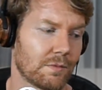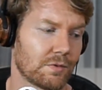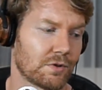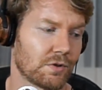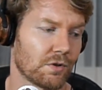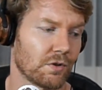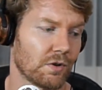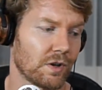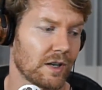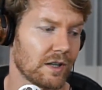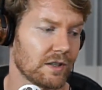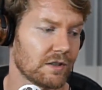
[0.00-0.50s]
So
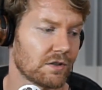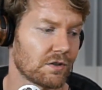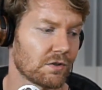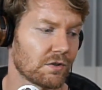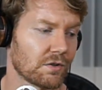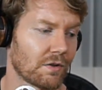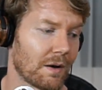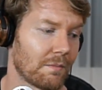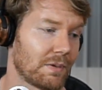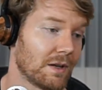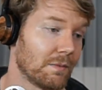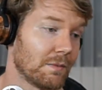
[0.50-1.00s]
the
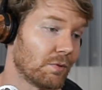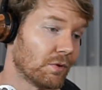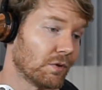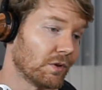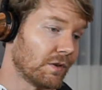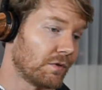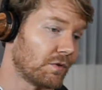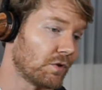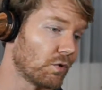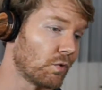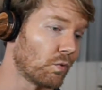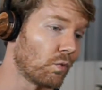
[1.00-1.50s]
Instagram people,
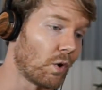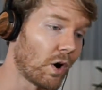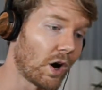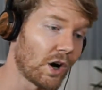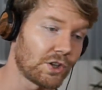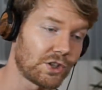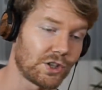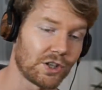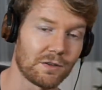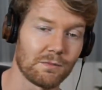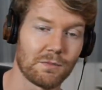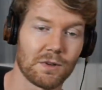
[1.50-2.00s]
if you're
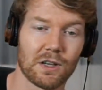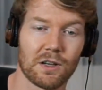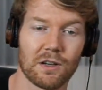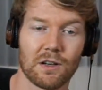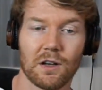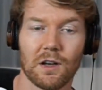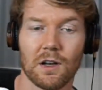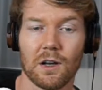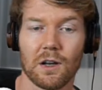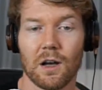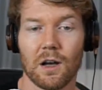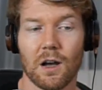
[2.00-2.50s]
watching me,
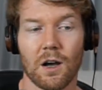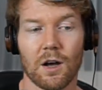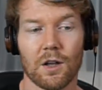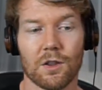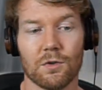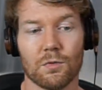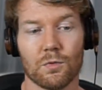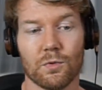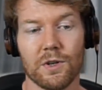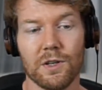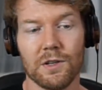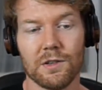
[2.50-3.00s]

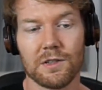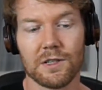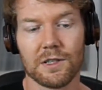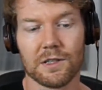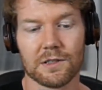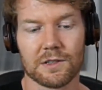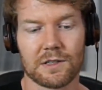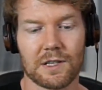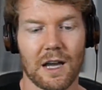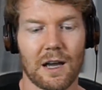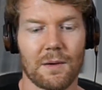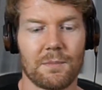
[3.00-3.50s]
the real deal
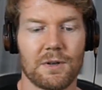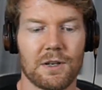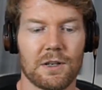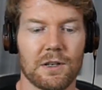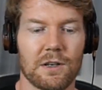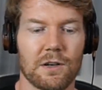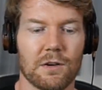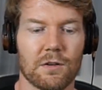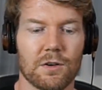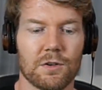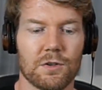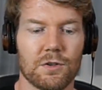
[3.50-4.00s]
is happening
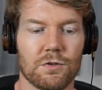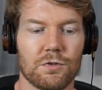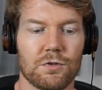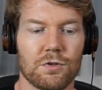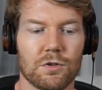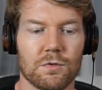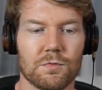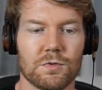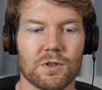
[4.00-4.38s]
here on YouTube.